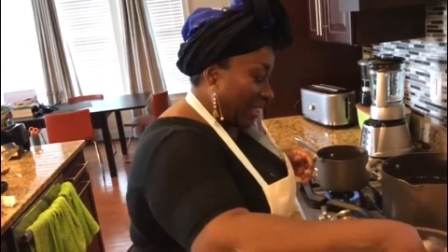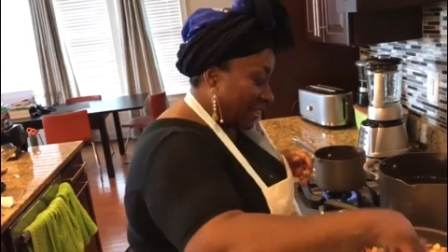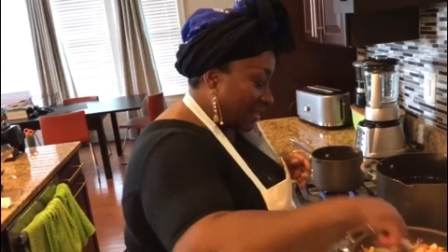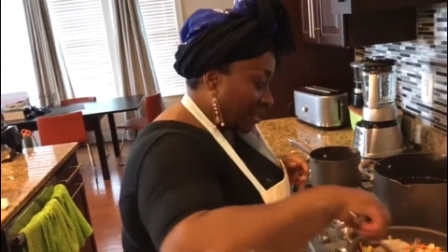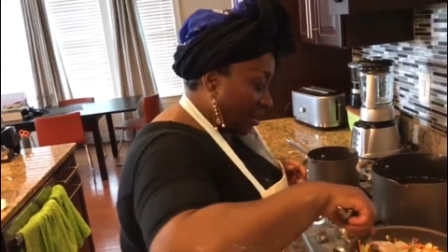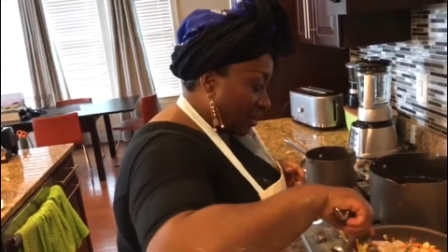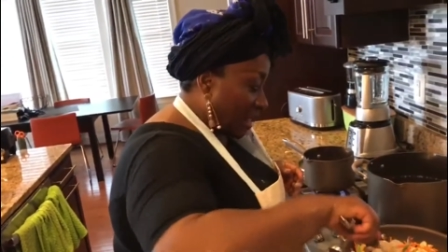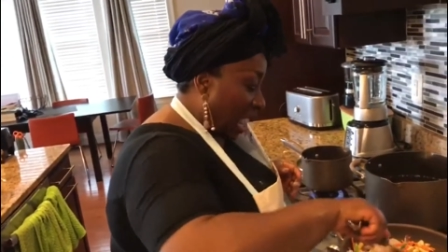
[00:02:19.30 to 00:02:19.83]

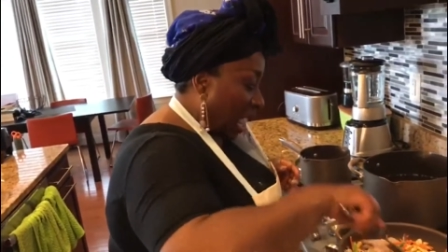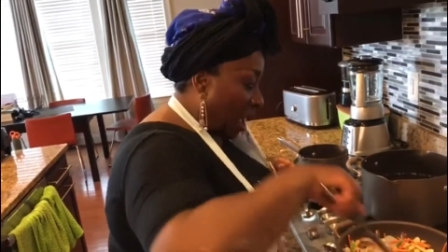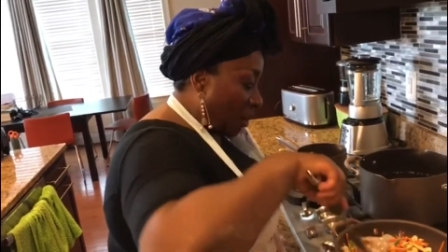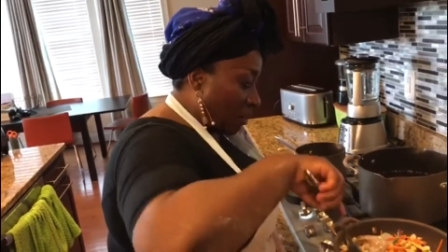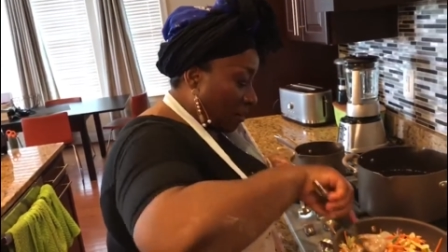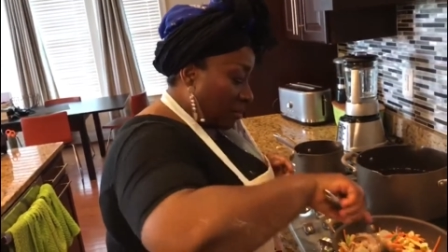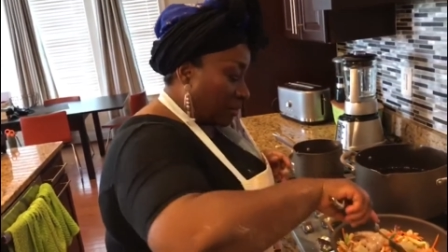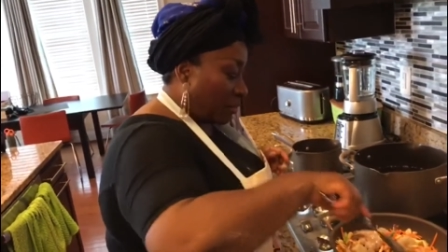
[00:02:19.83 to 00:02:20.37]
so
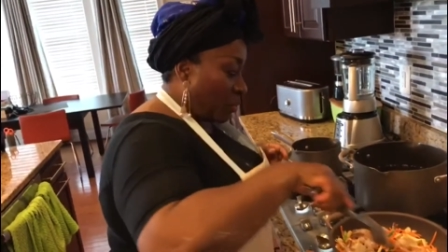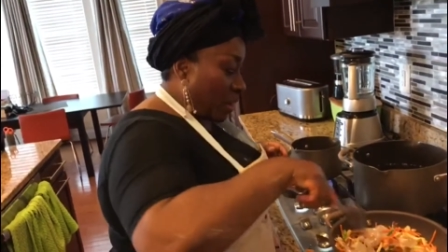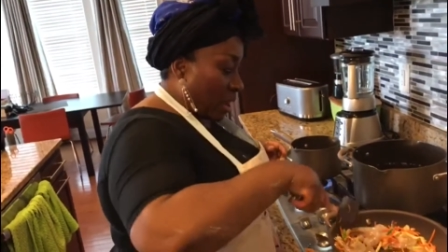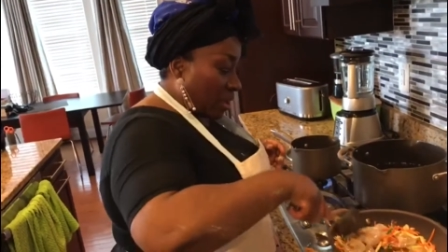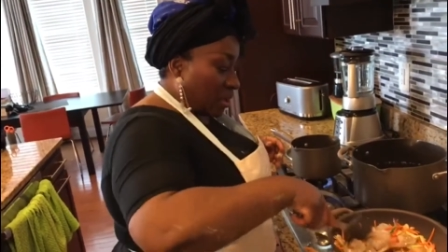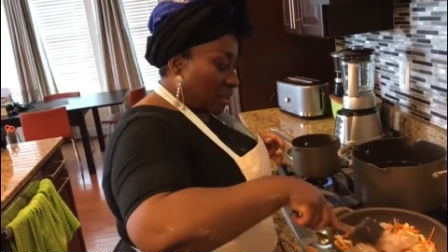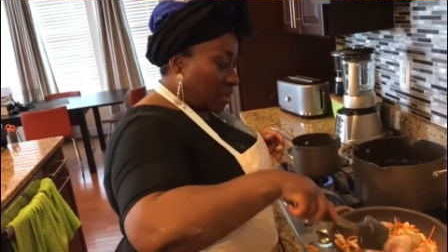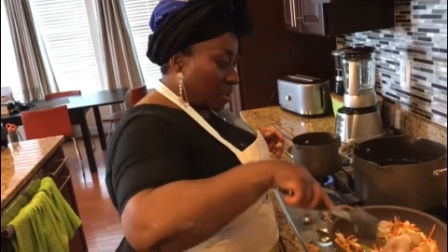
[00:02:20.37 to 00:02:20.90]
now
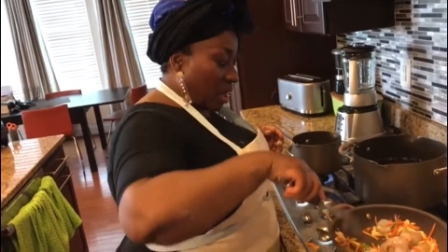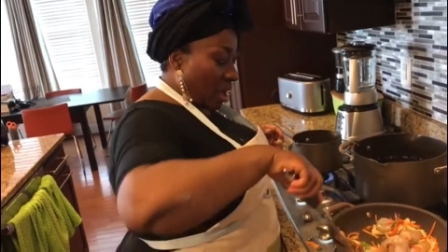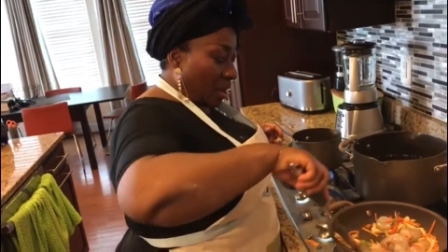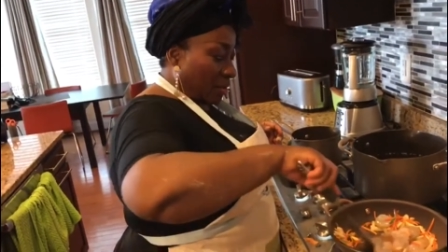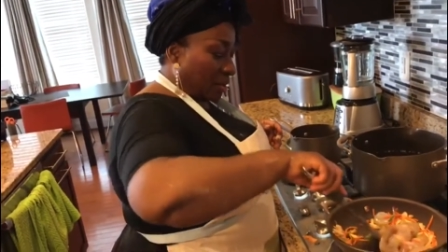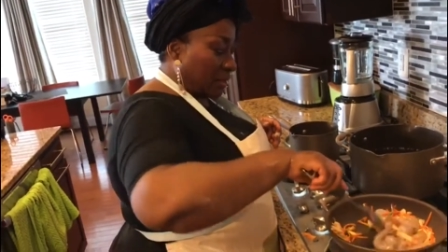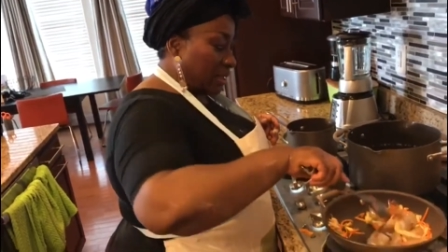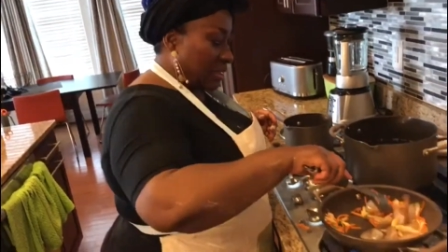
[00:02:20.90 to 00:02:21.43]
we're good to
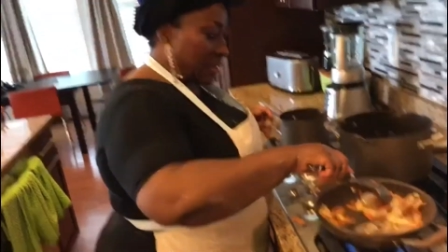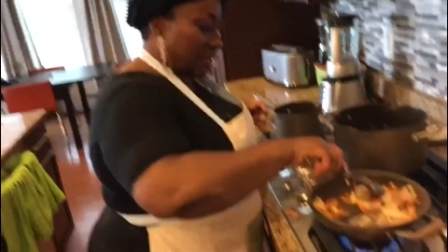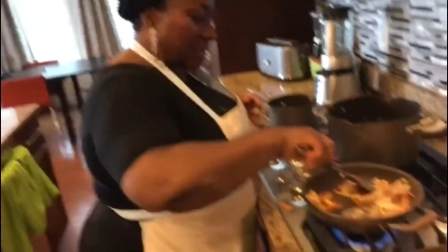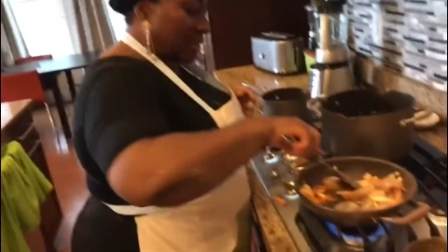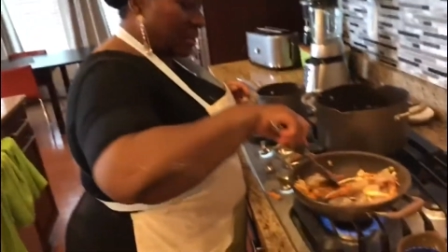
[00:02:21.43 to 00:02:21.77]
go. This is